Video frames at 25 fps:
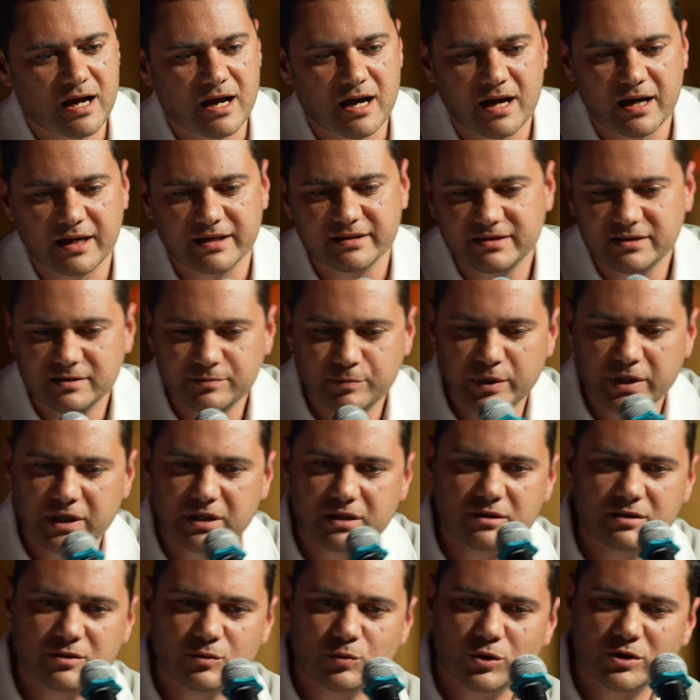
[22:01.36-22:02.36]

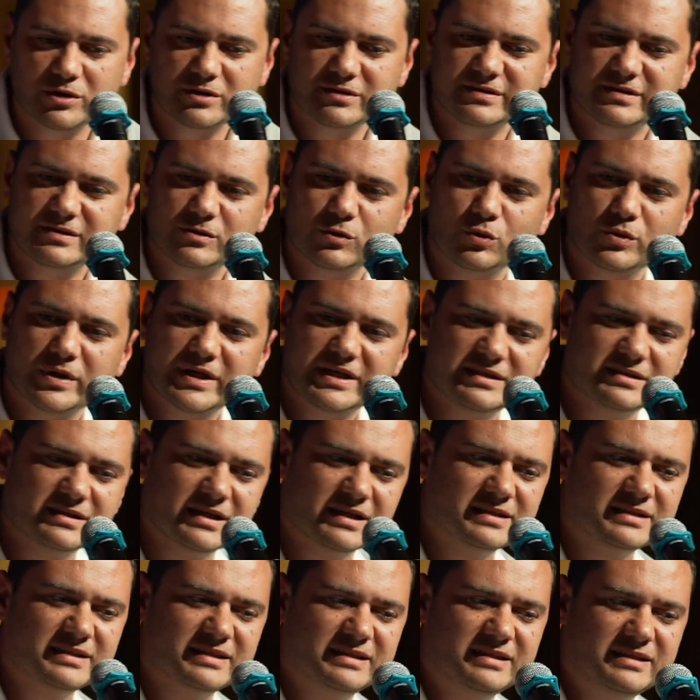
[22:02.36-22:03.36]
husband was always at,
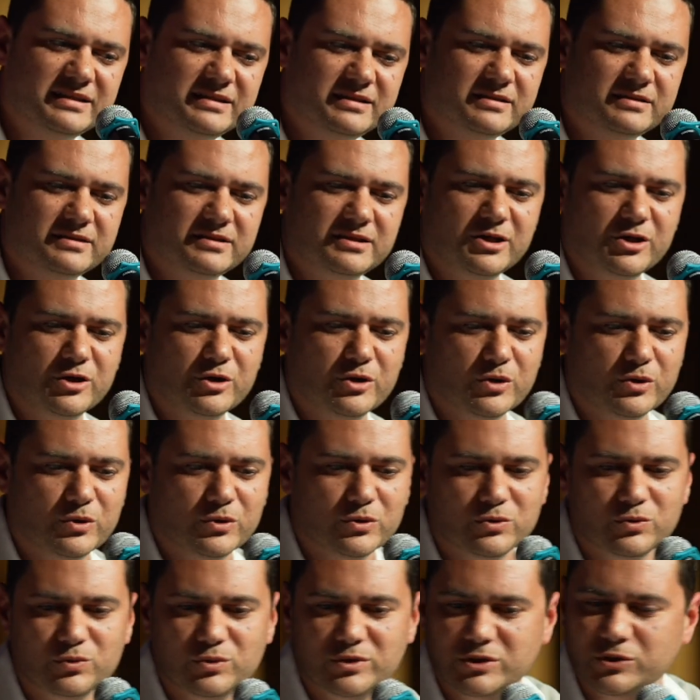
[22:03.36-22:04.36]

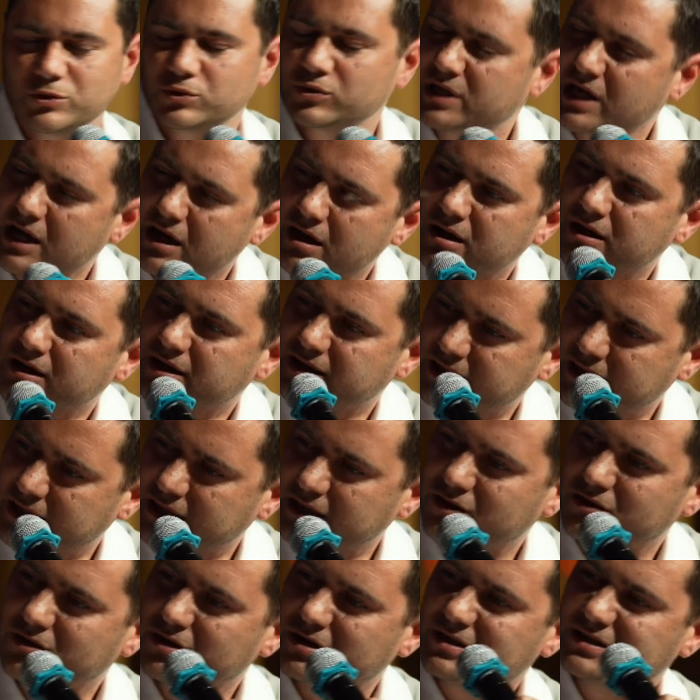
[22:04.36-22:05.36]
would do
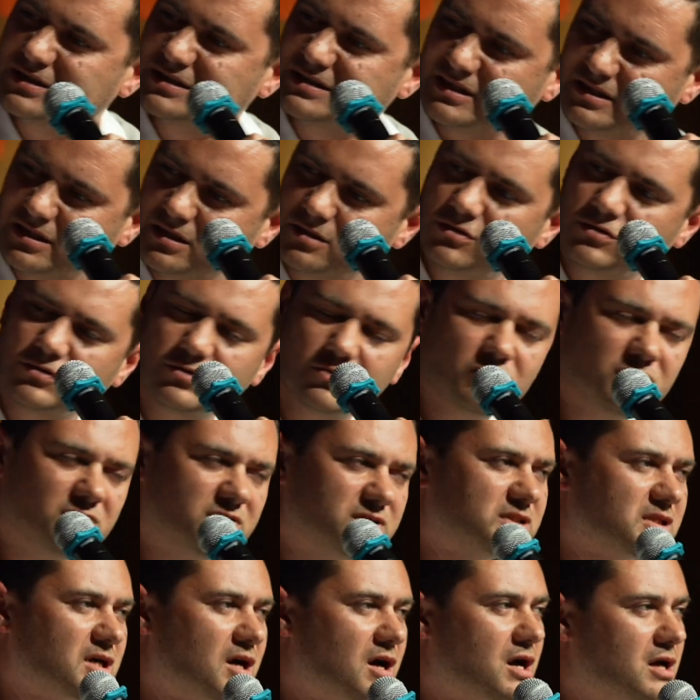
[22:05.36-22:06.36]
karakia at dinner all the
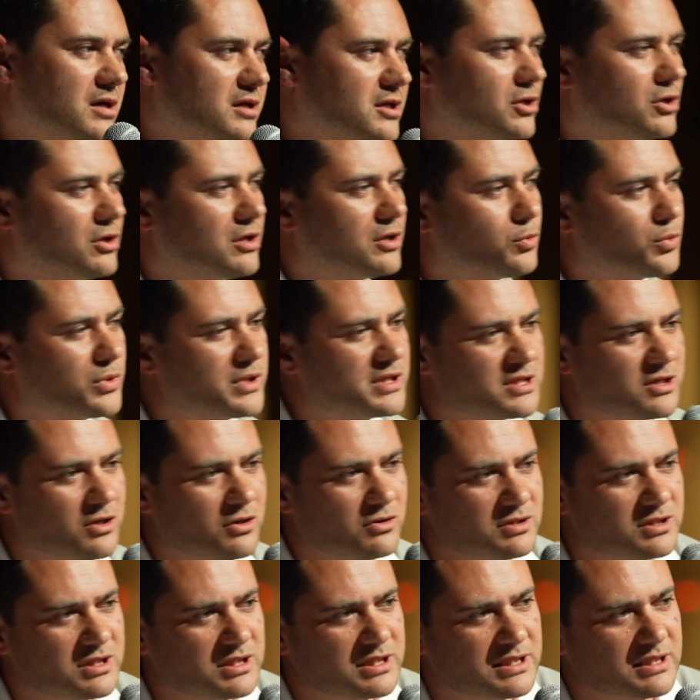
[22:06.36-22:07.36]
time. Like we
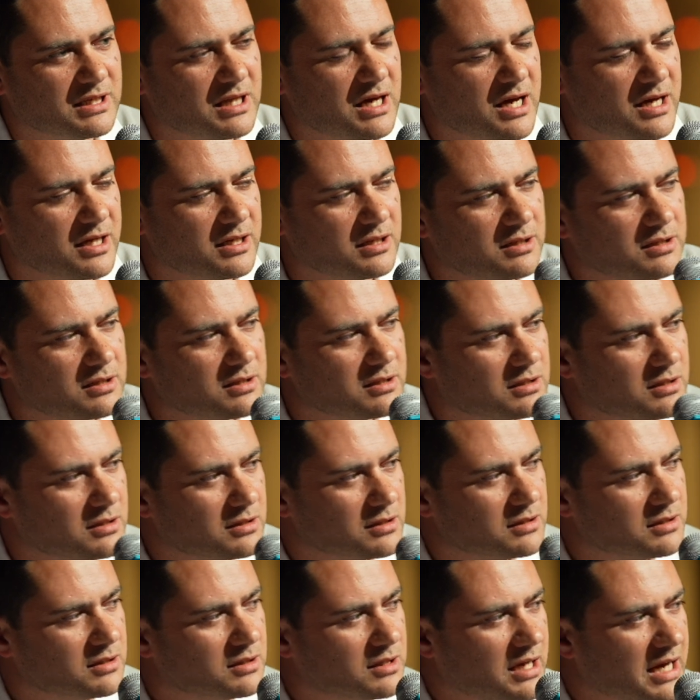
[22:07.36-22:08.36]
totally like,
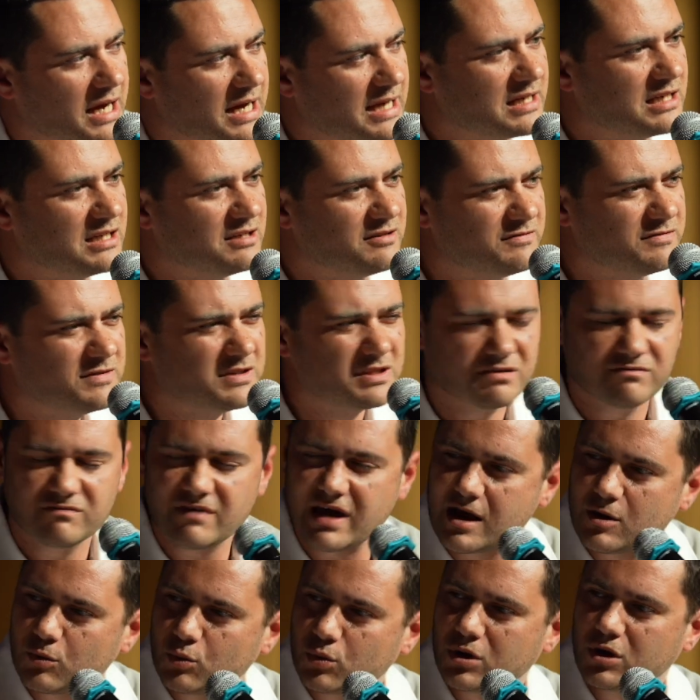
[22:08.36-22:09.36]
I lived in
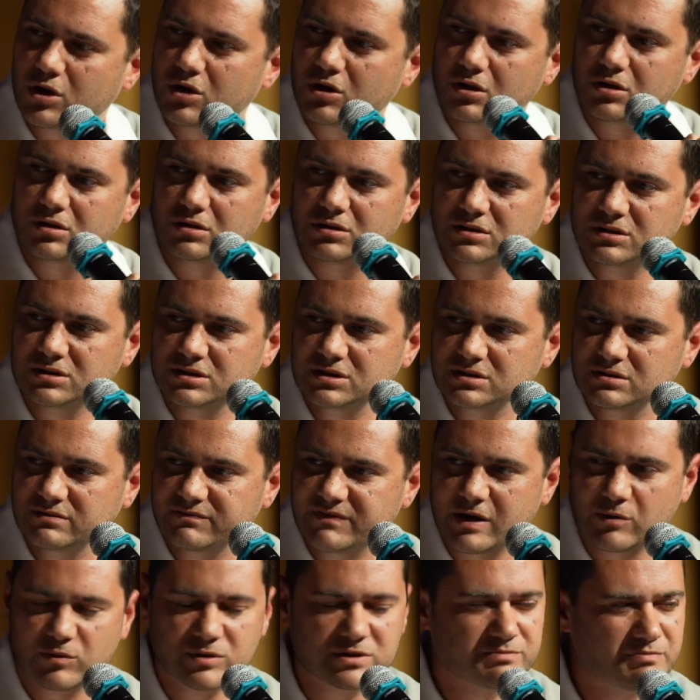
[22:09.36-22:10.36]
that world
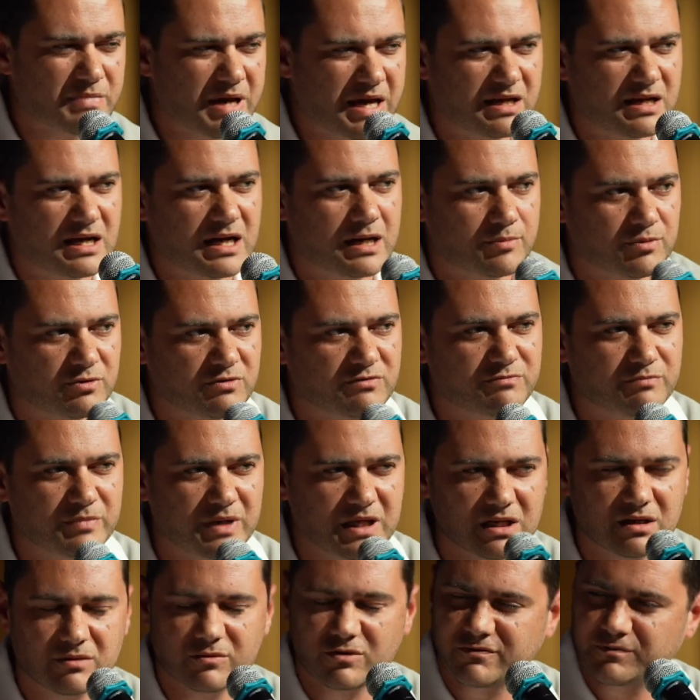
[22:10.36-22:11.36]
that was made up of
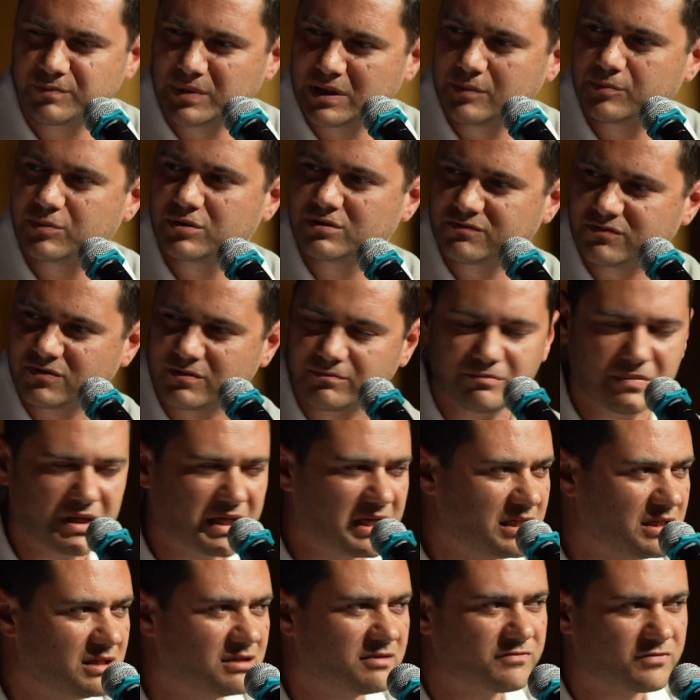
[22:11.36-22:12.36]
people from
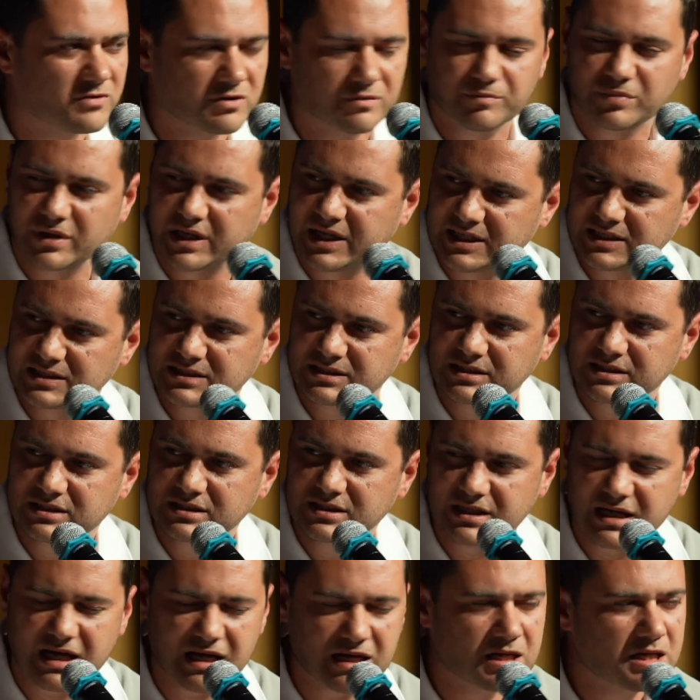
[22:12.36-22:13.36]
many different places,
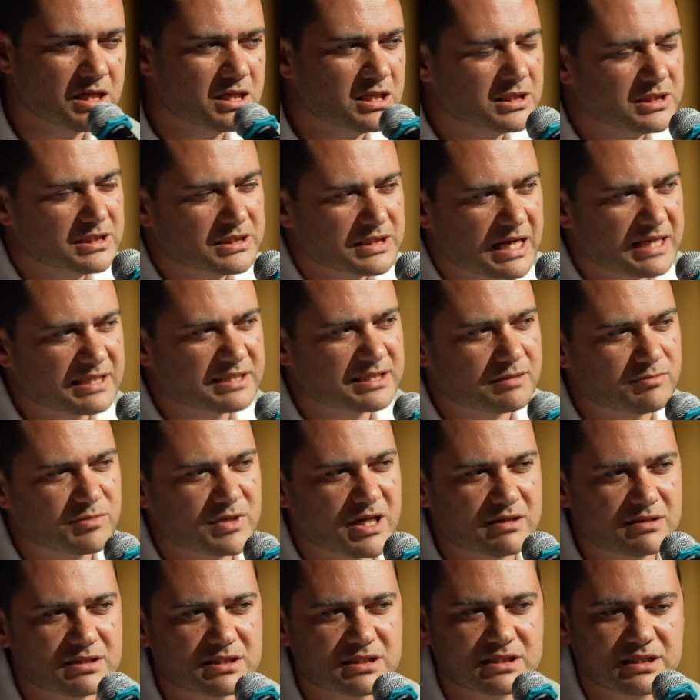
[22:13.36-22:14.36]
and I
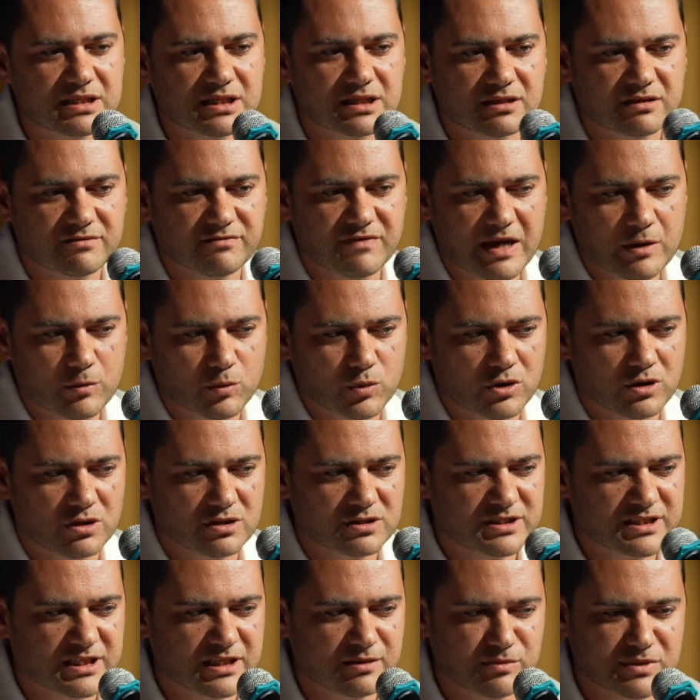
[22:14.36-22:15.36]
sometimes think that world
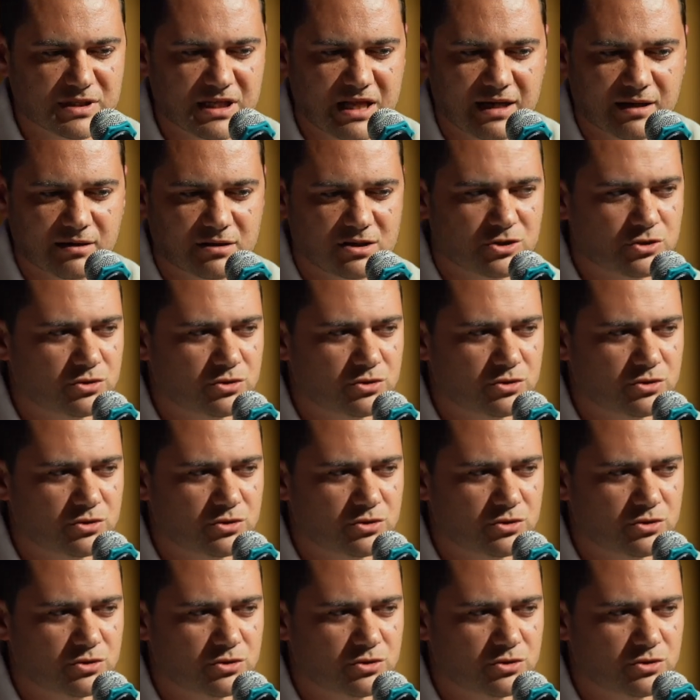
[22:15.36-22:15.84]
seems like